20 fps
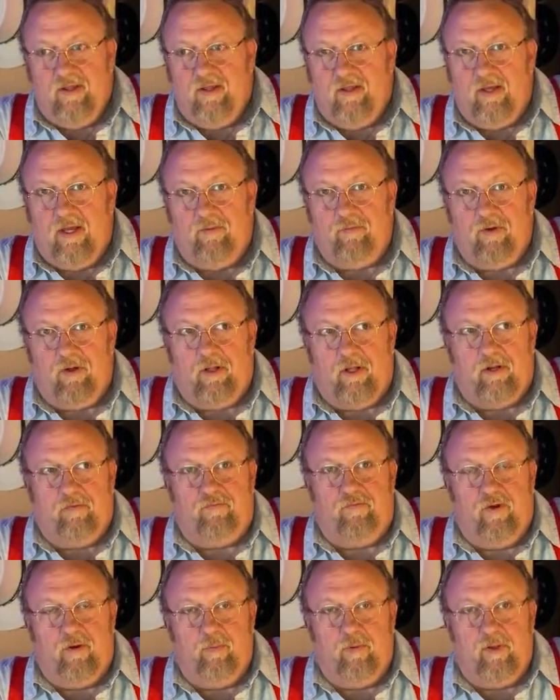having a lot of
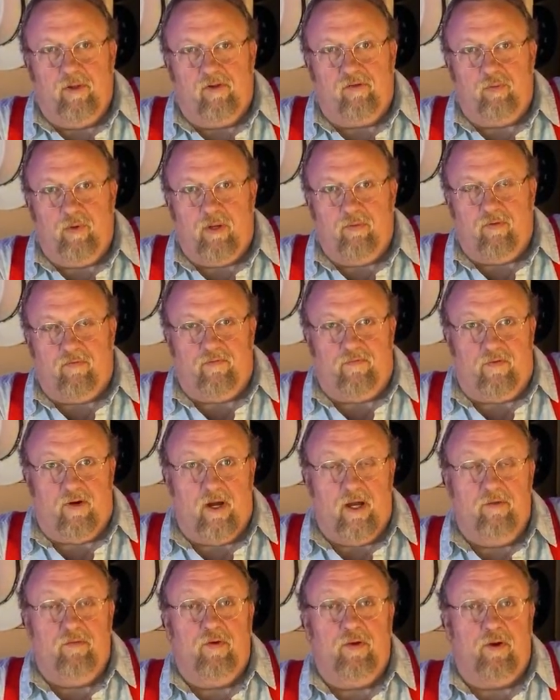fun with us. We gave a
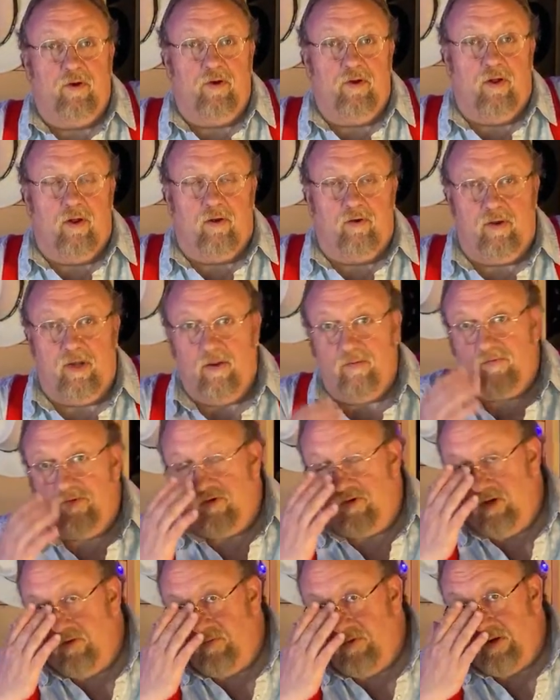five hundred dollar gift
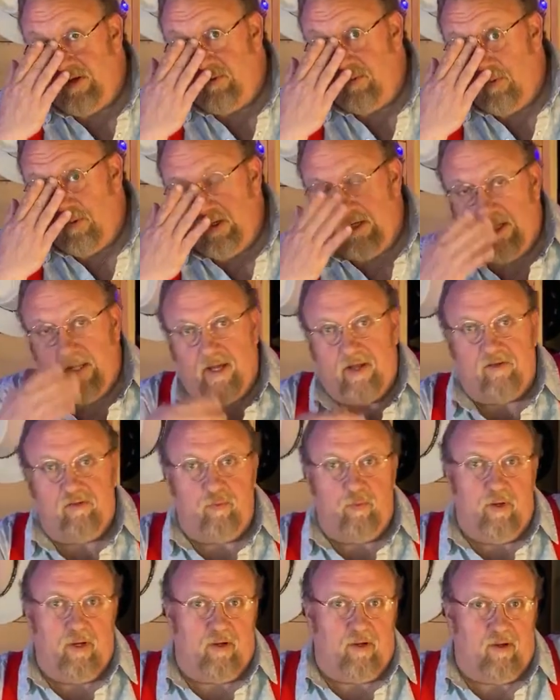certificate away last
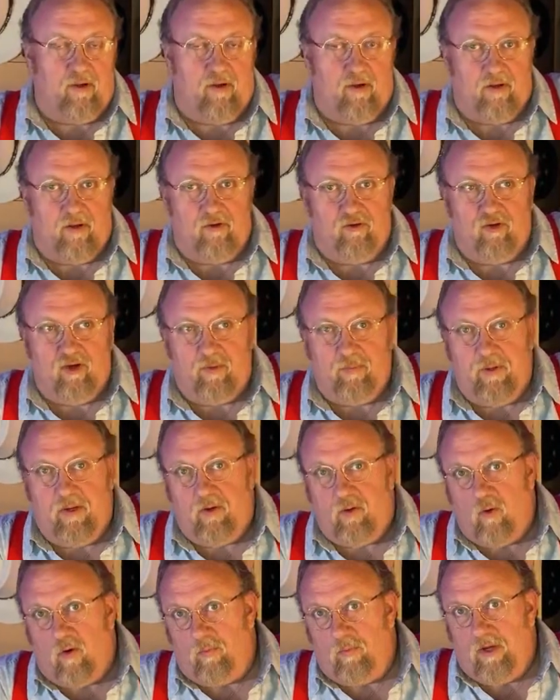week on a J P
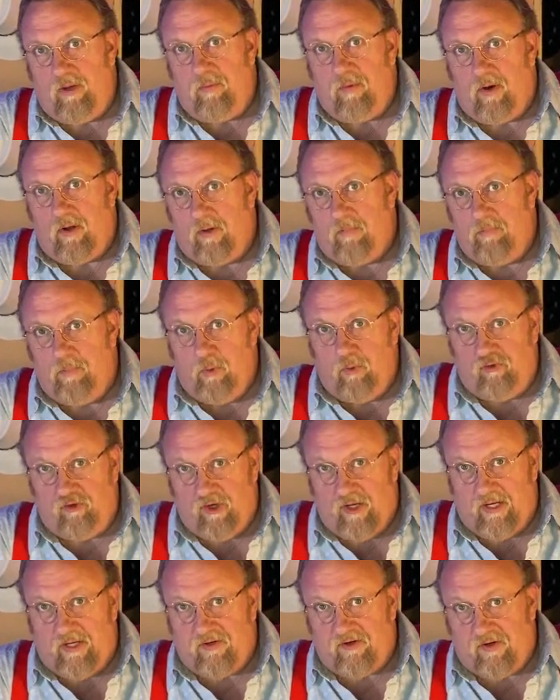Cormier model
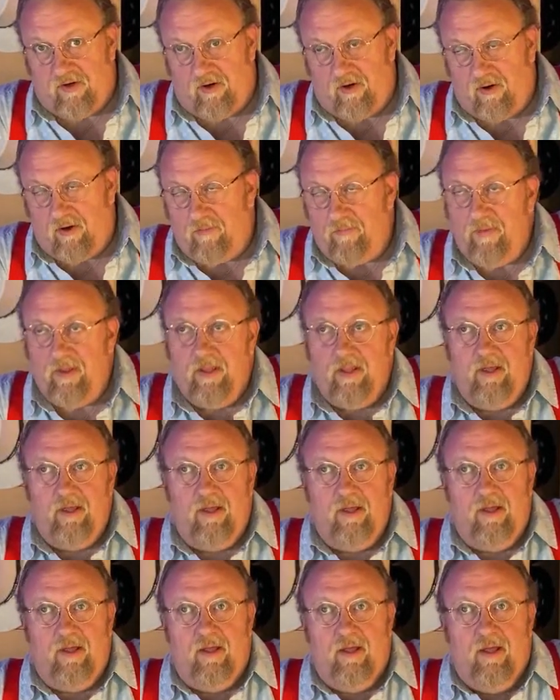Boucher guitar.
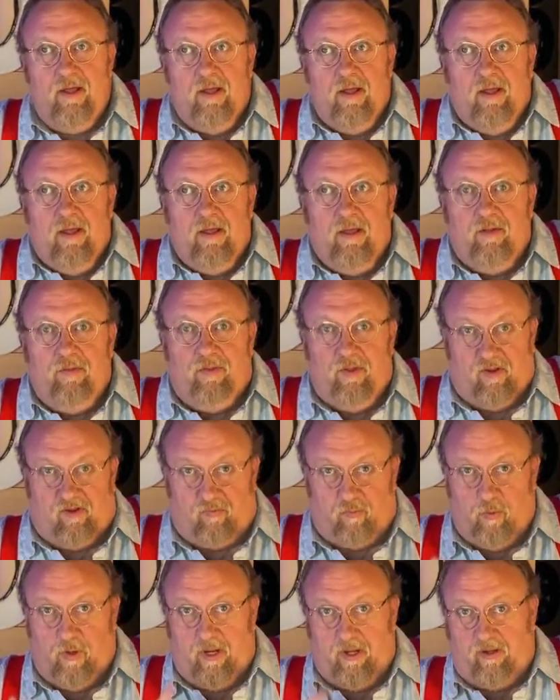
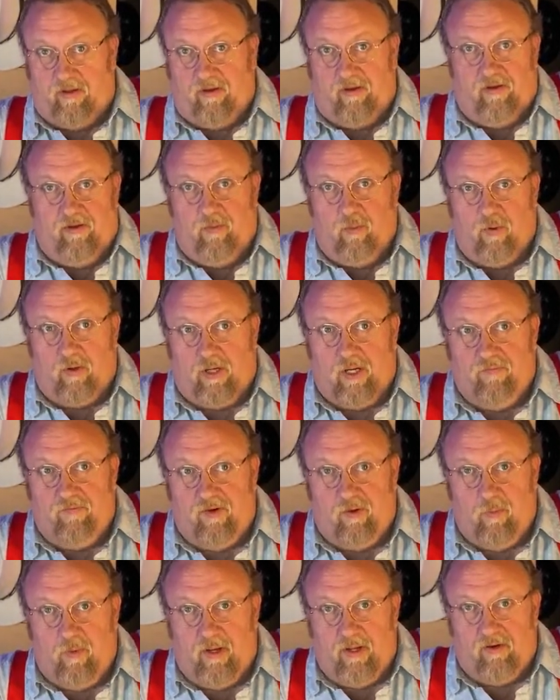This week, we're giving
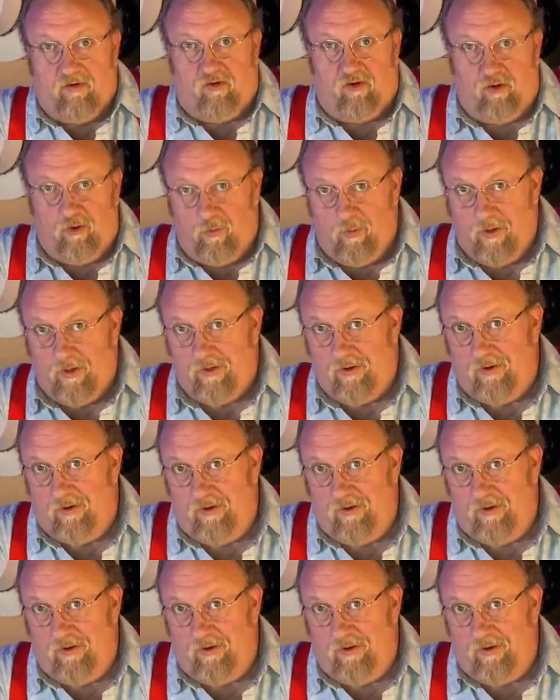away a two hundred